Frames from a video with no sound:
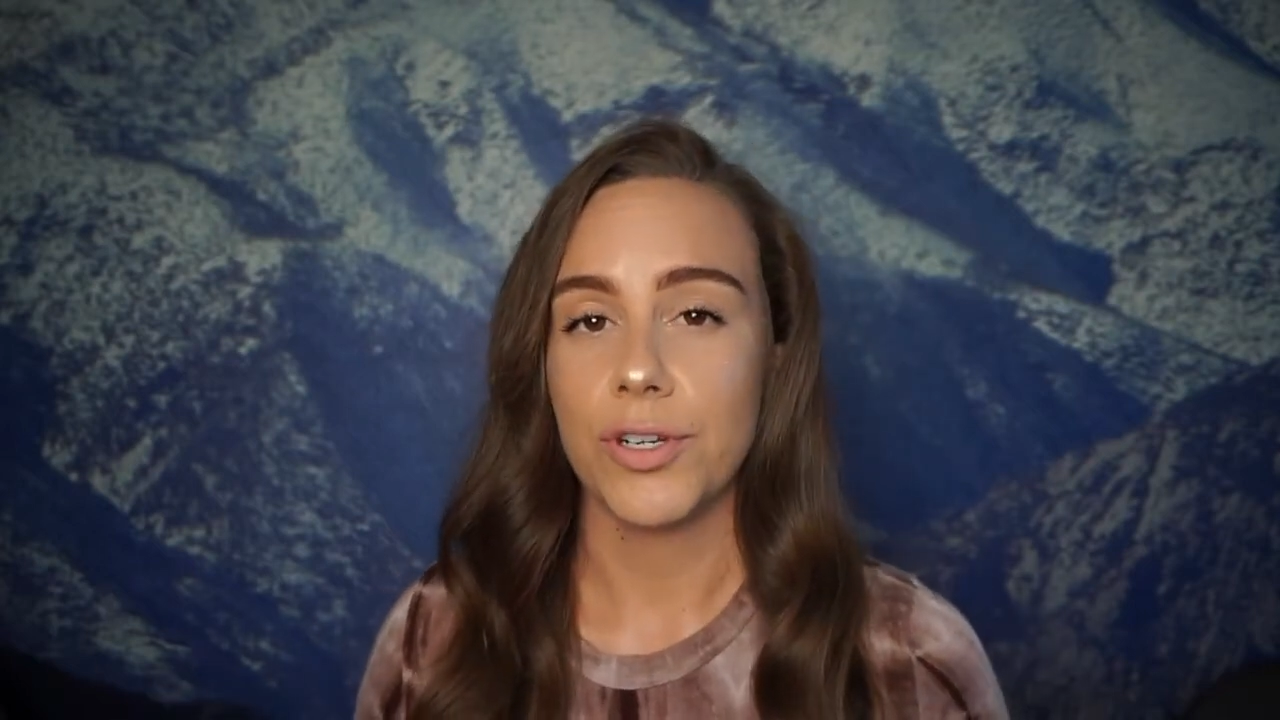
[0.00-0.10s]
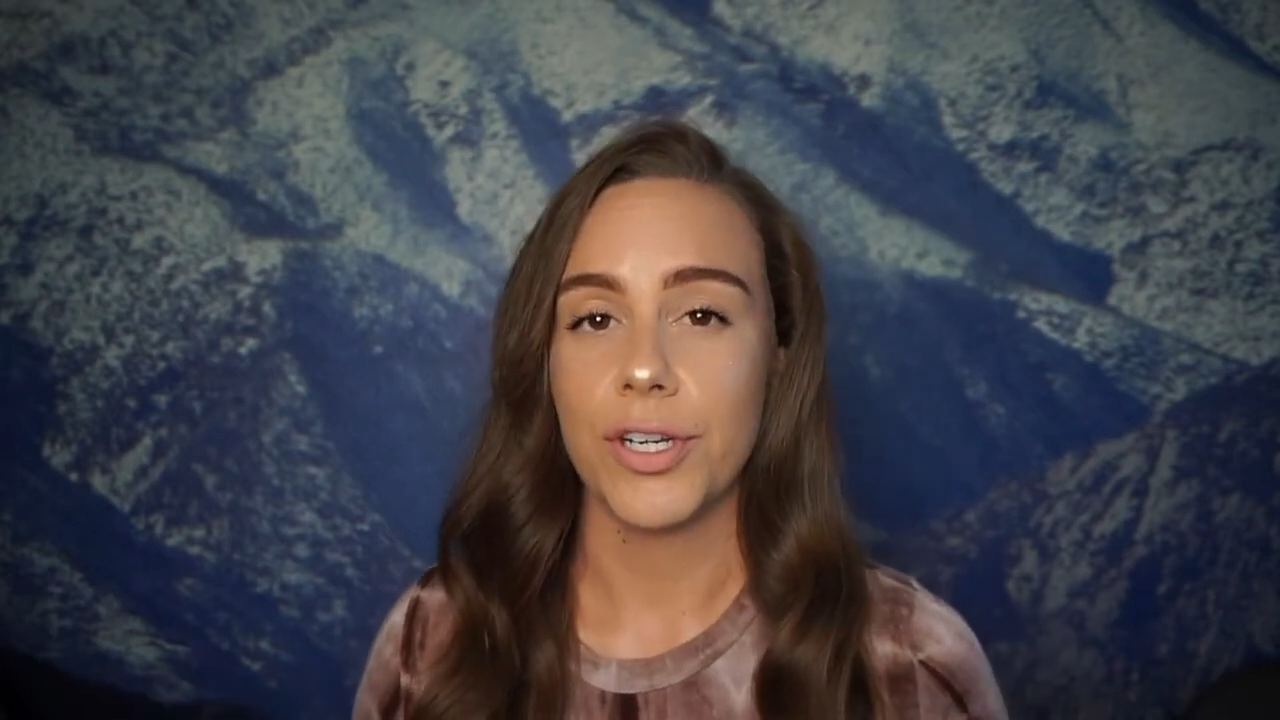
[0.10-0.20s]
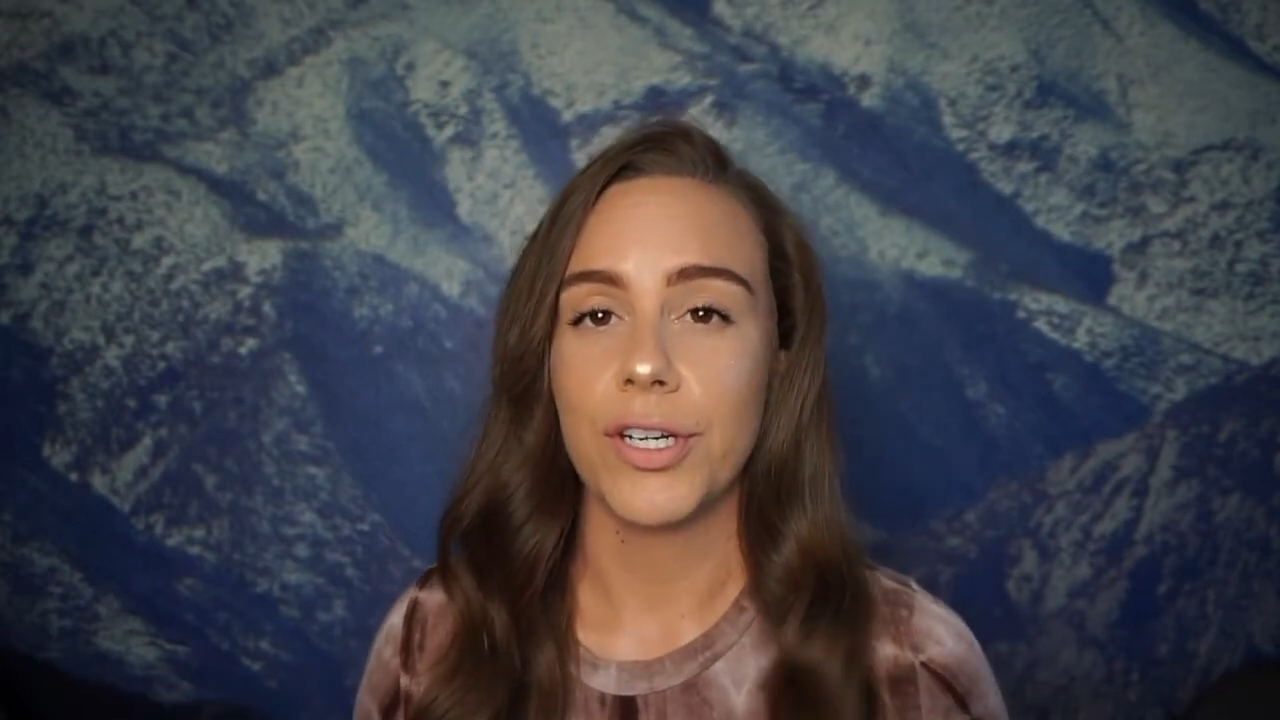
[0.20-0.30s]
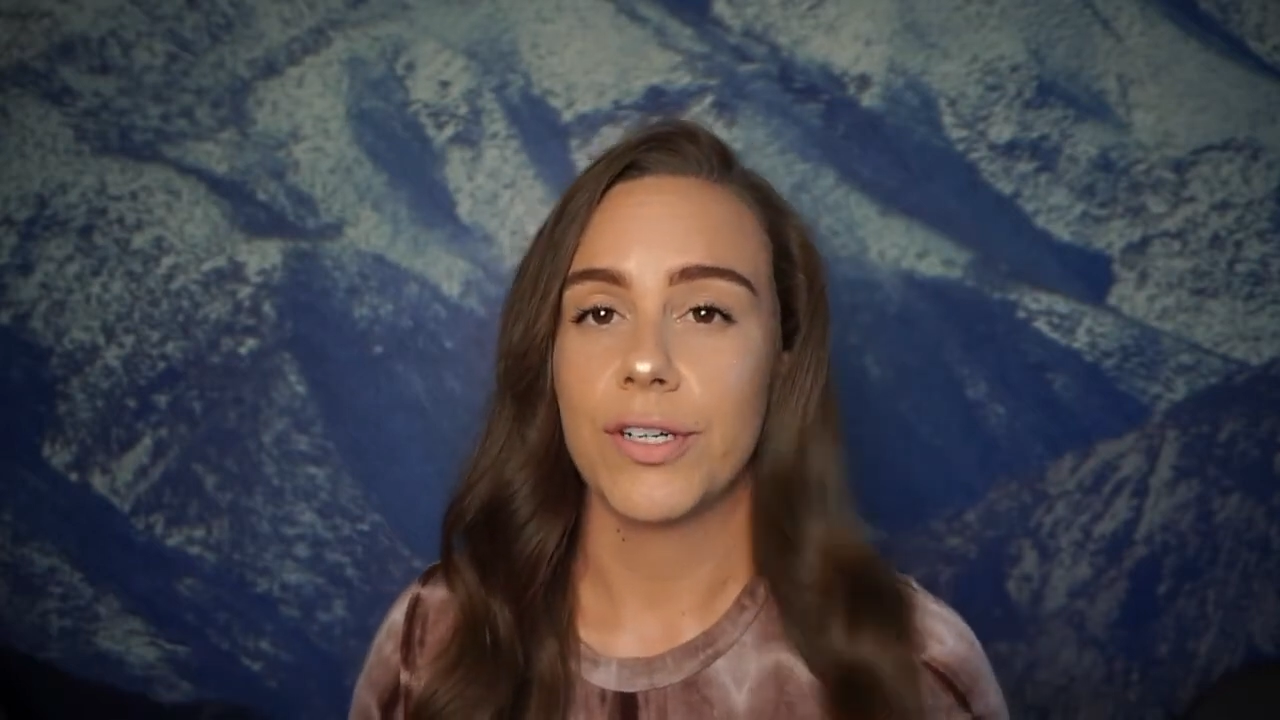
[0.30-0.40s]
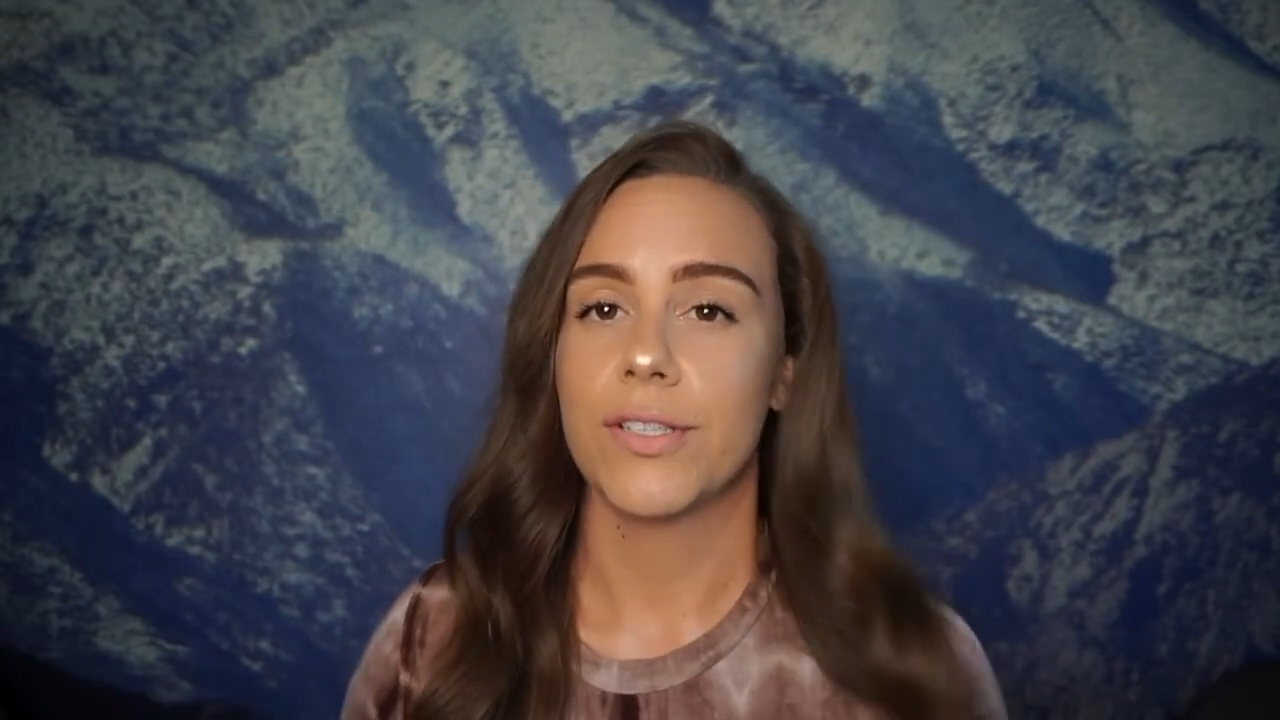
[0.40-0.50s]

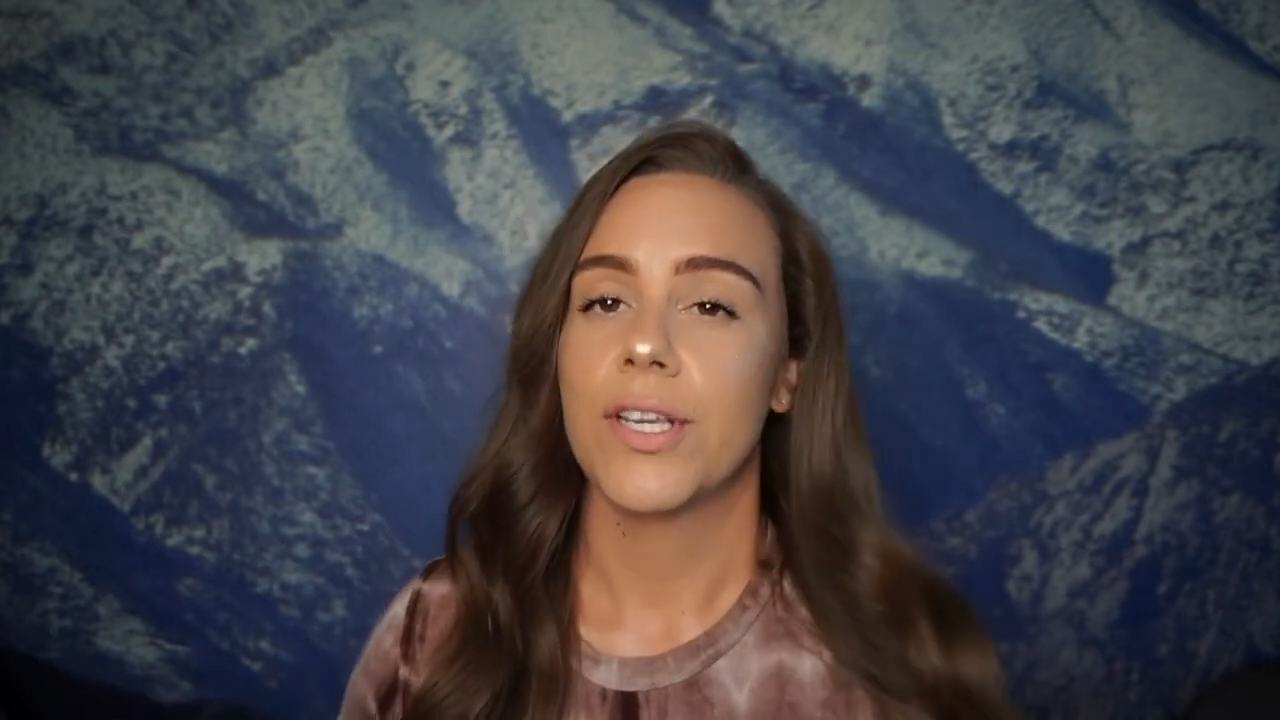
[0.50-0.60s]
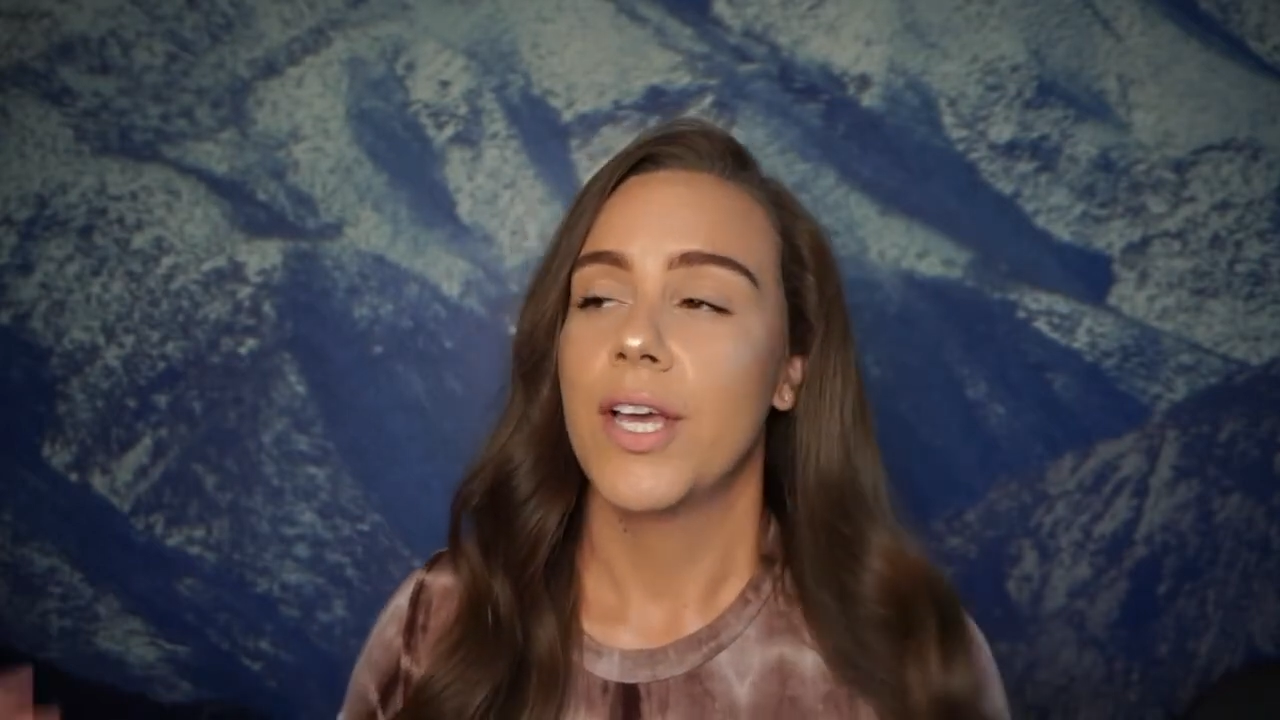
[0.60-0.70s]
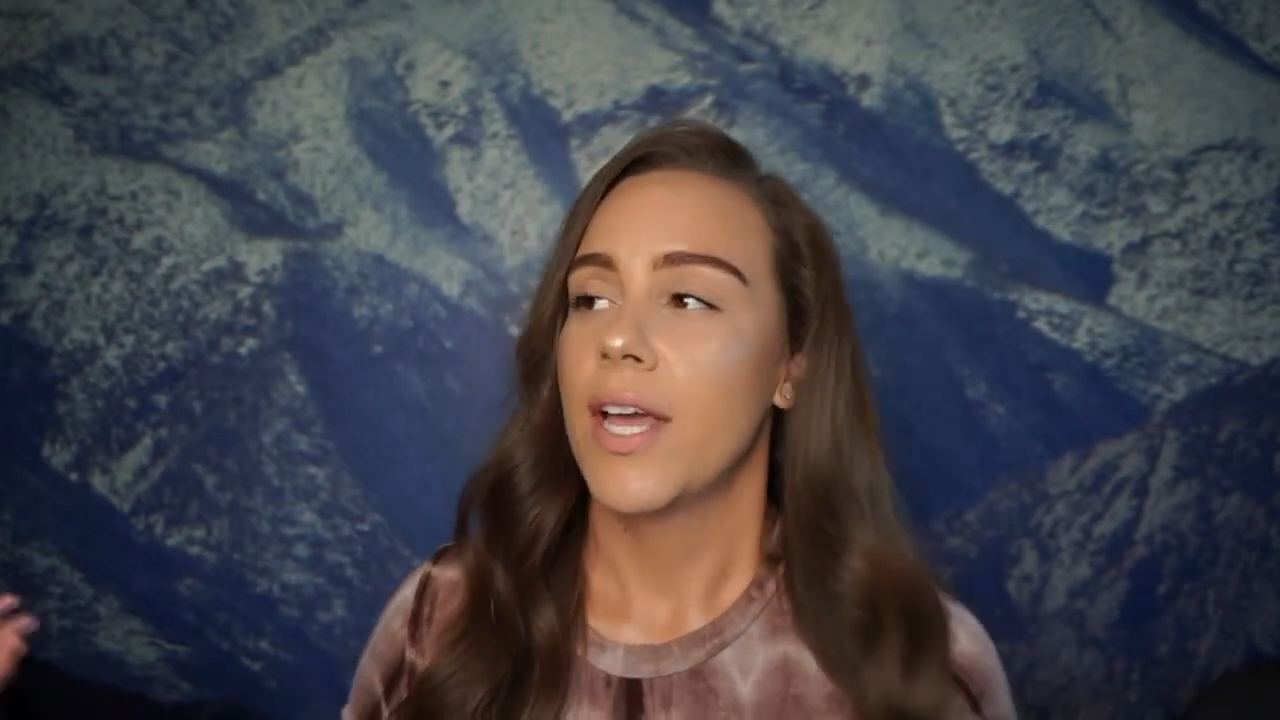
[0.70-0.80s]
sugars